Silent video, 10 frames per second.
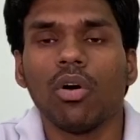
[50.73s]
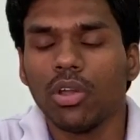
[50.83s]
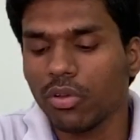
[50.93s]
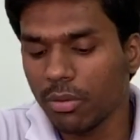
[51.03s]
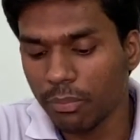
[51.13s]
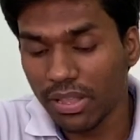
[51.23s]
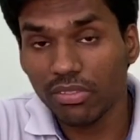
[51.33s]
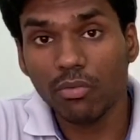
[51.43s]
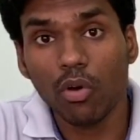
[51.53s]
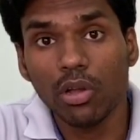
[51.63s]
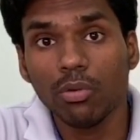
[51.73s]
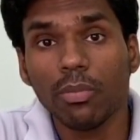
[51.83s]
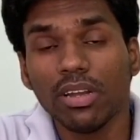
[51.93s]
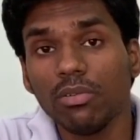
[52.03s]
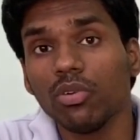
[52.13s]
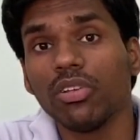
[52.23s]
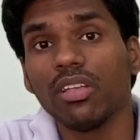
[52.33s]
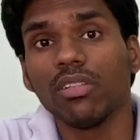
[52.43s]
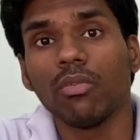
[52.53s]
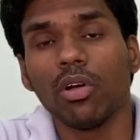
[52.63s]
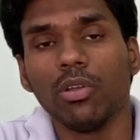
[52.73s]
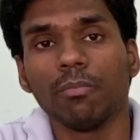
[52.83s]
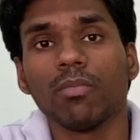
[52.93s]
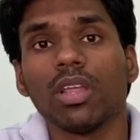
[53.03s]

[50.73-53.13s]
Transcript: or you can press the volume button to change the volume.